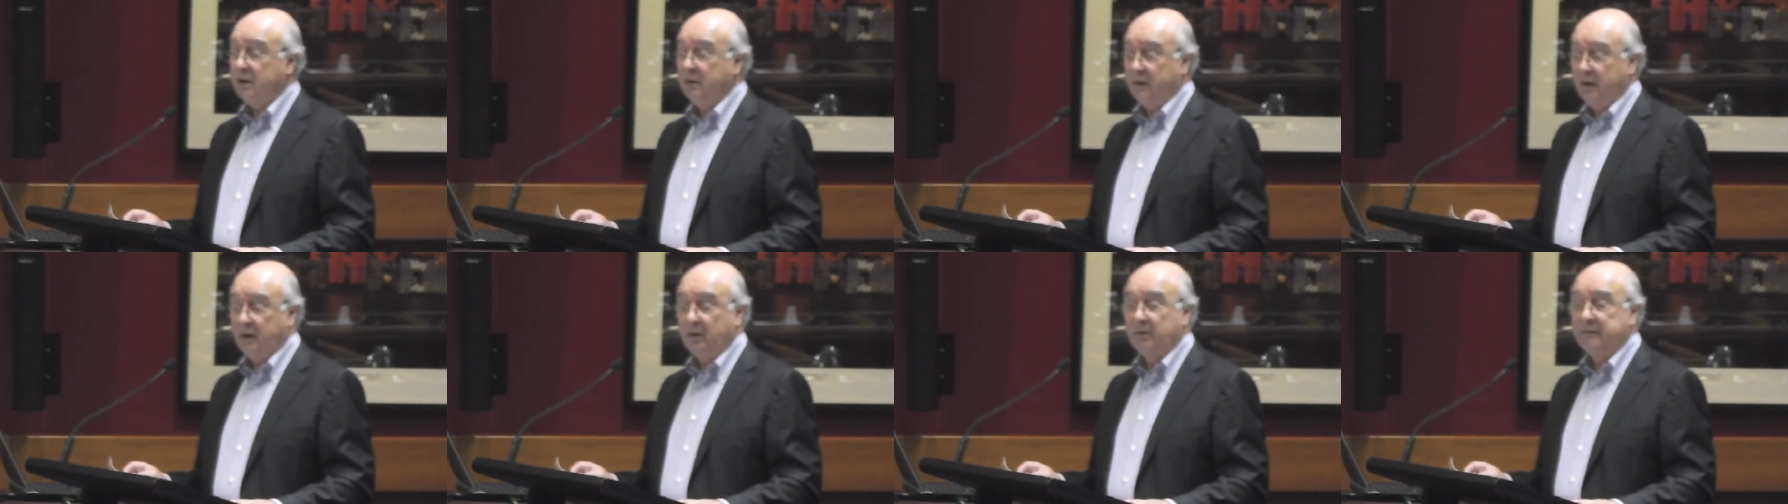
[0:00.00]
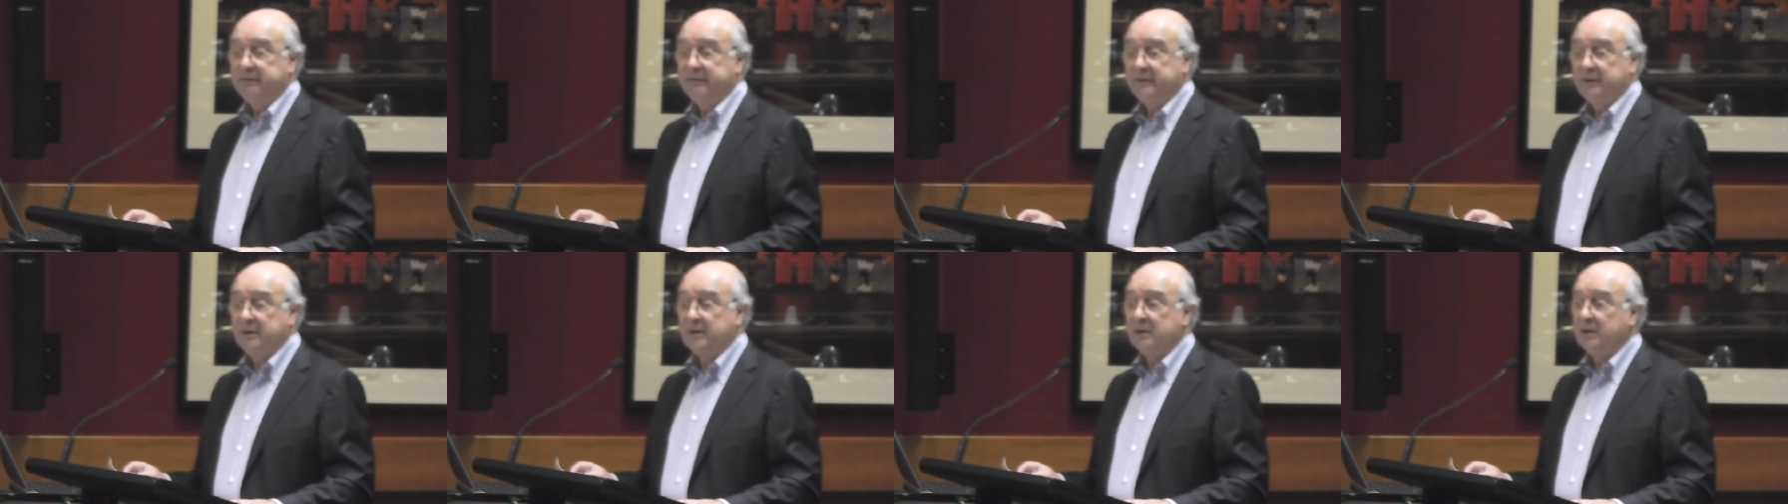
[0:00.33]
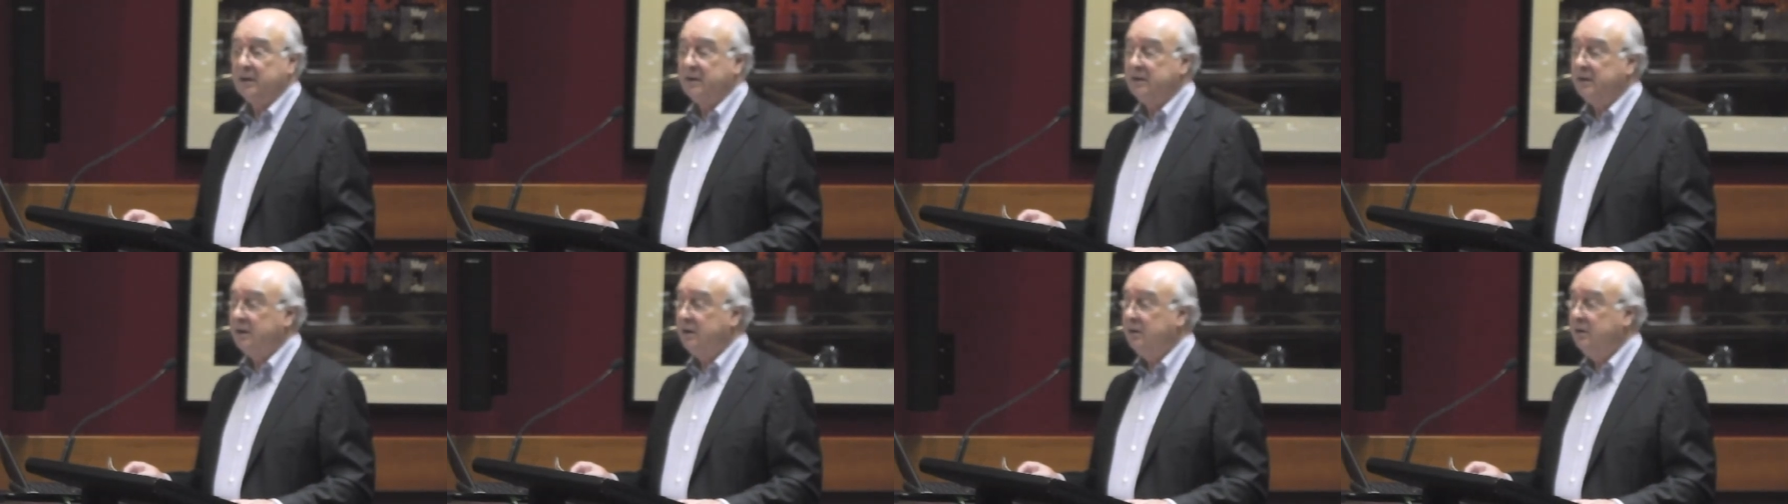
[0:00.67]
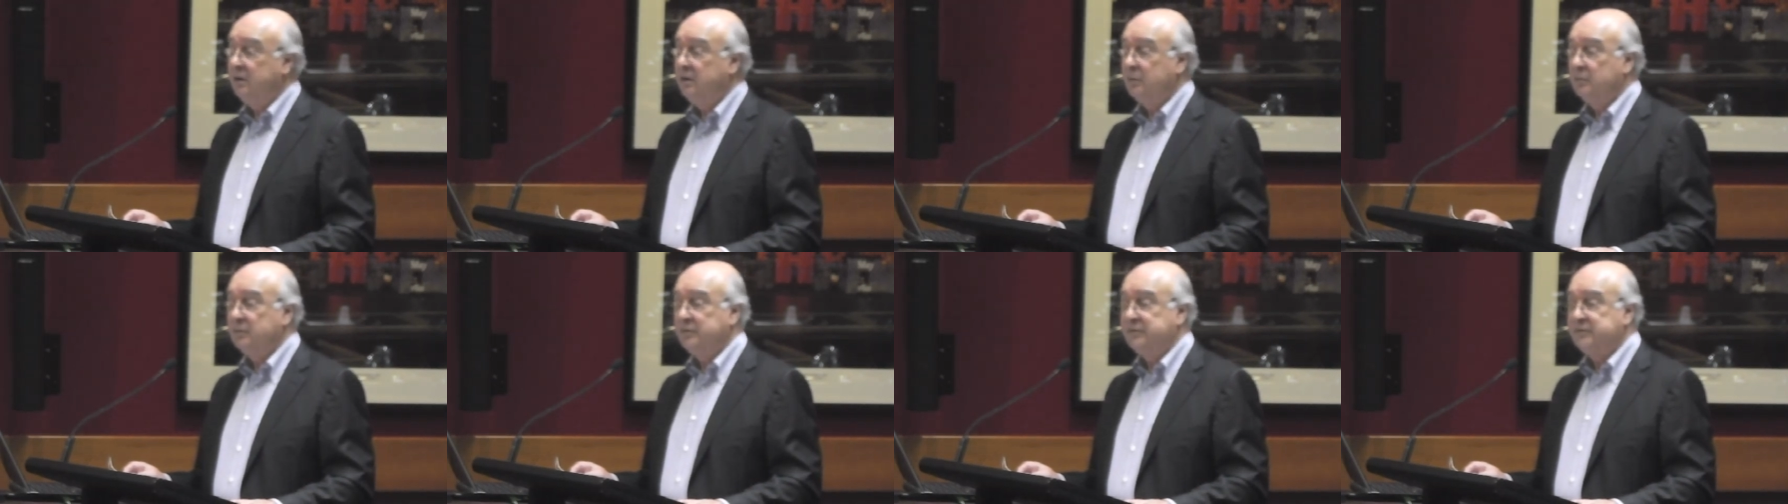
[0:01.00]
and the whole field I
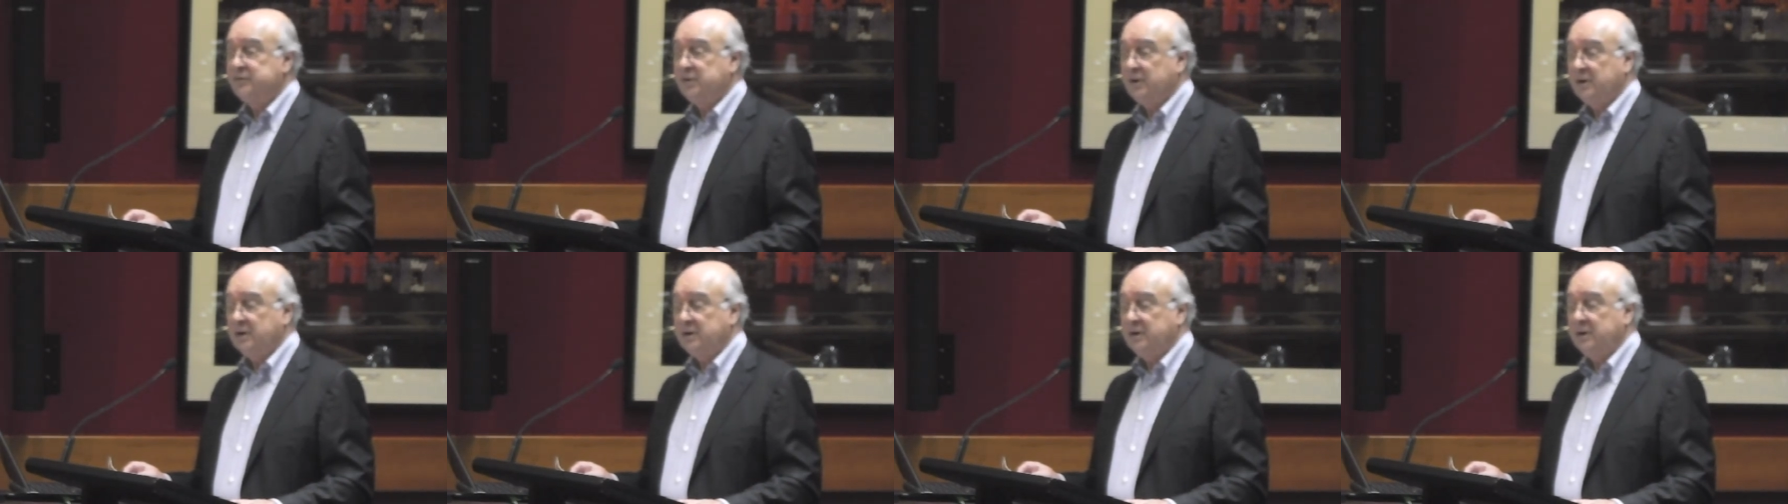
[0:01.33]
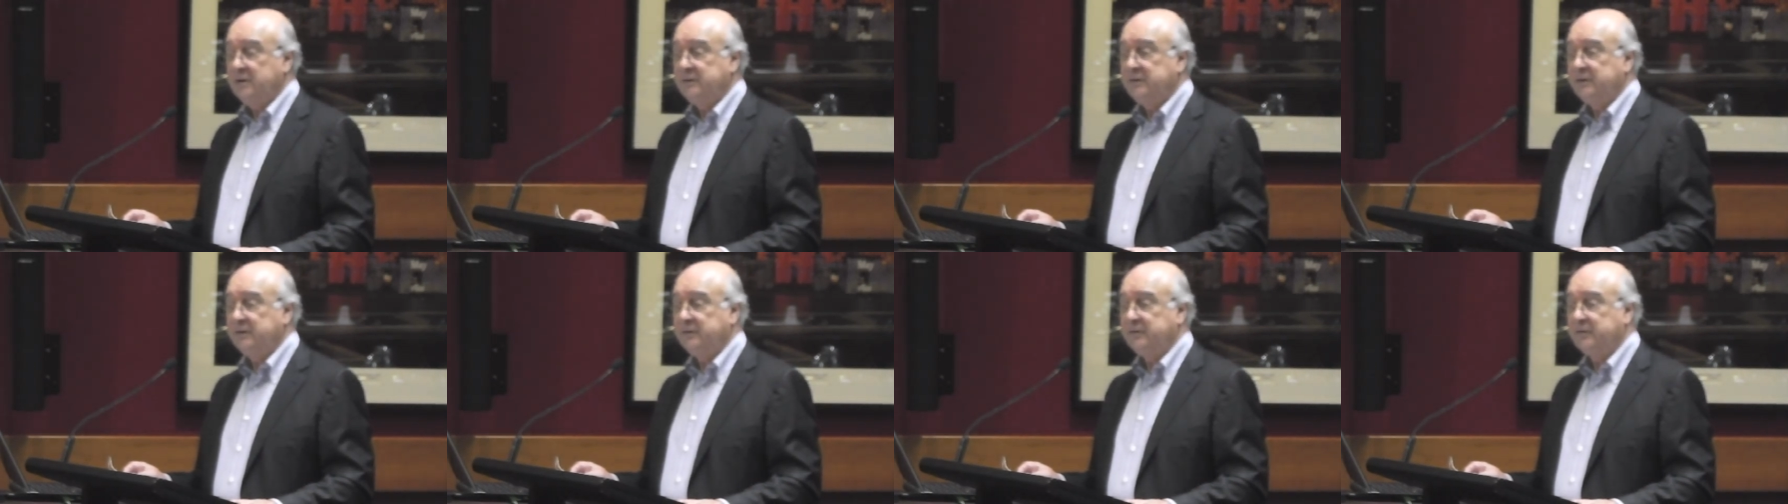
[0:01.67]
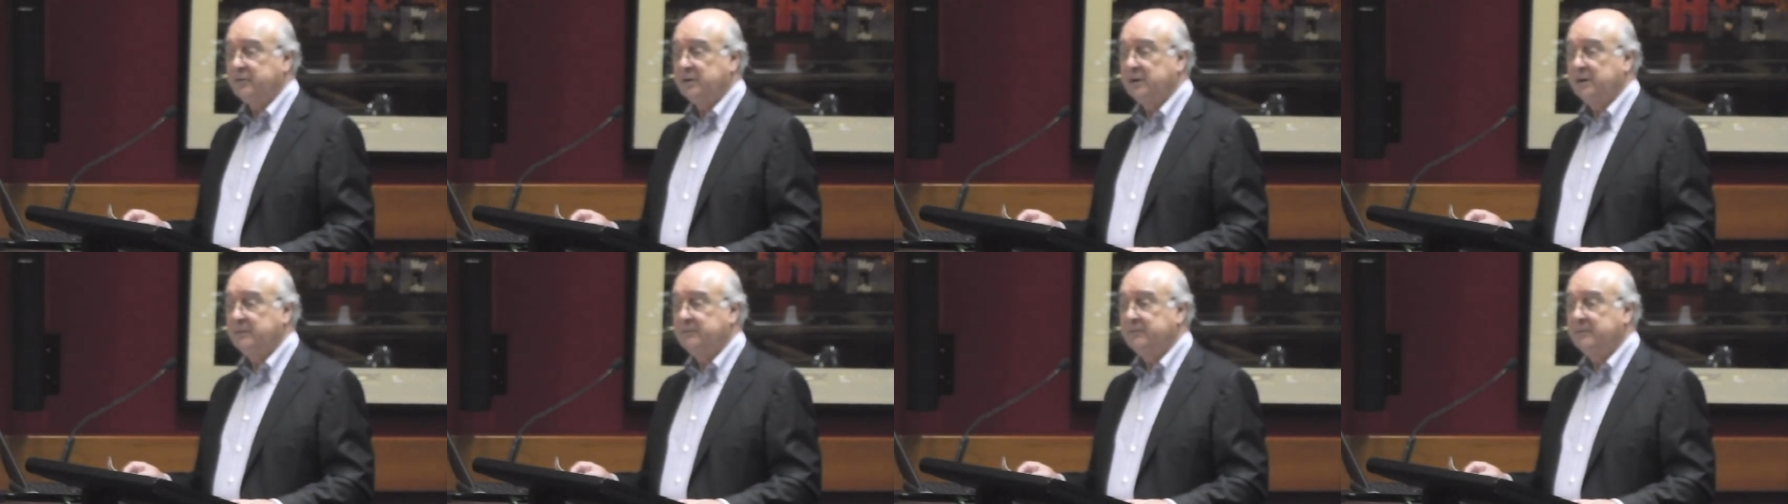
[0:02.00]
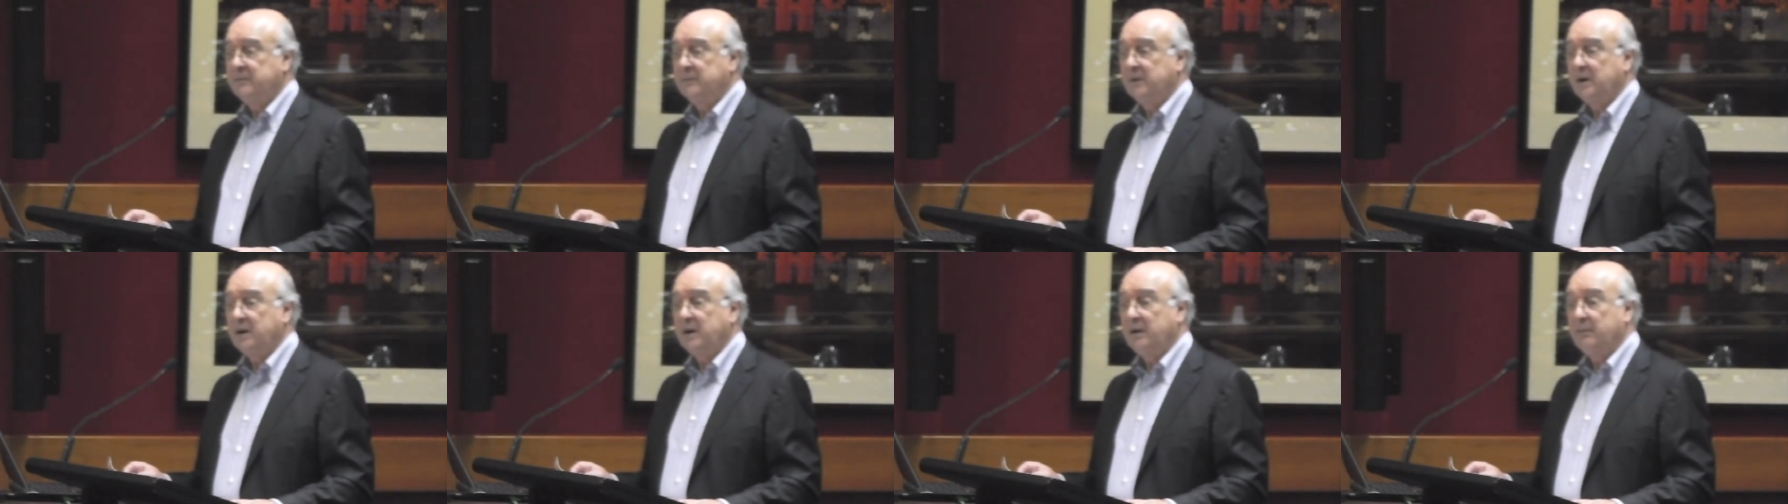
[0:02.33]
did was Chinese history
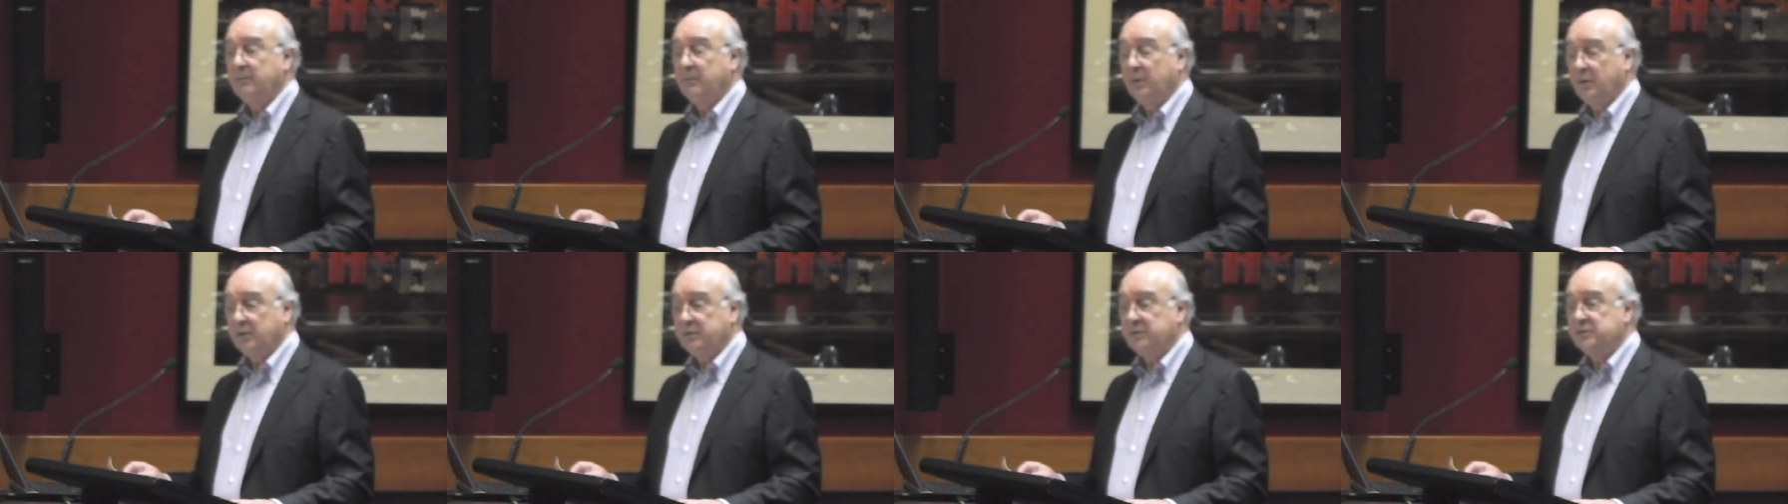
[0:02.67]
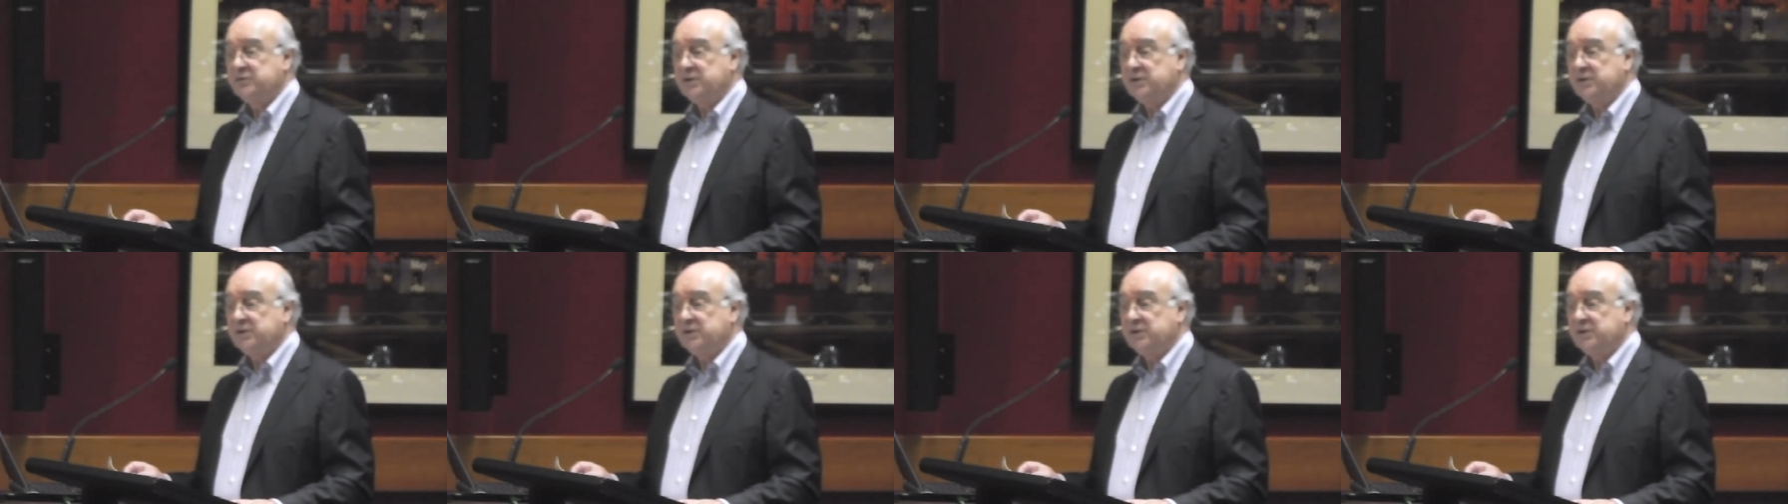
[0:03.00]
uh, modern